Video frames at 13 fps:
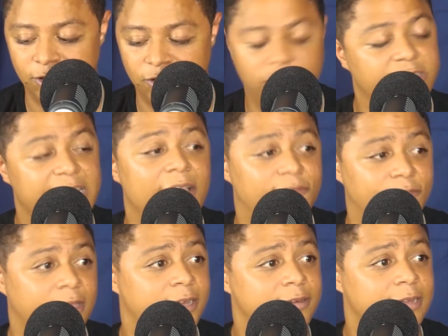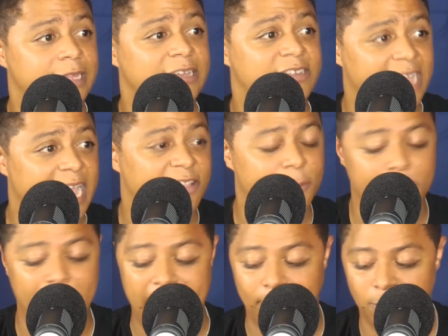Just have fun. And then she hands him a
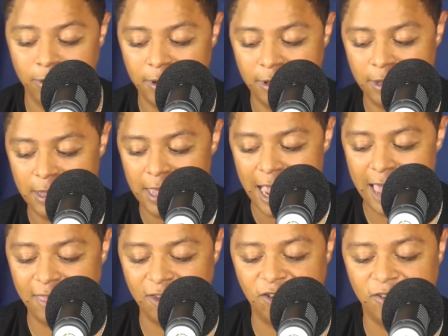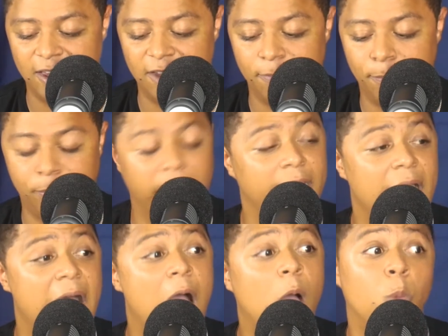Bible. And then she says, but
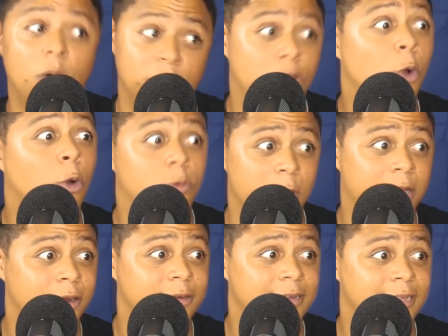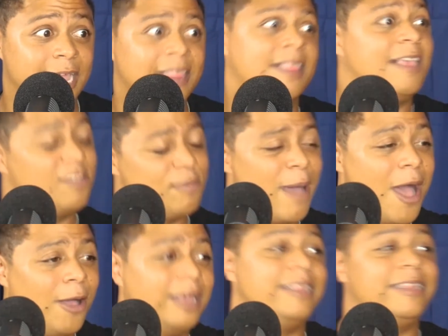I want a gold record. And then they
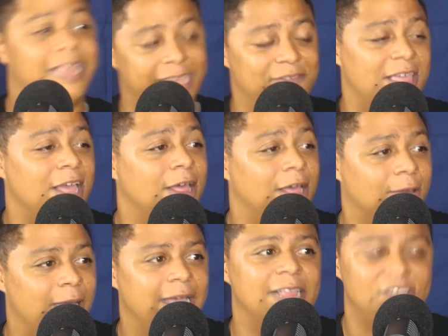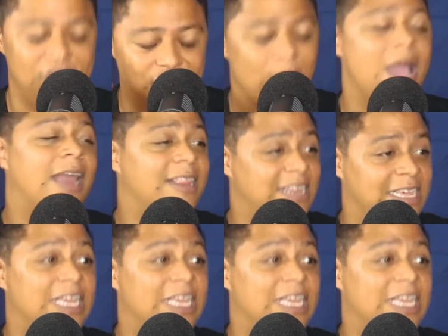smile and then they hug, right? And she's crying and then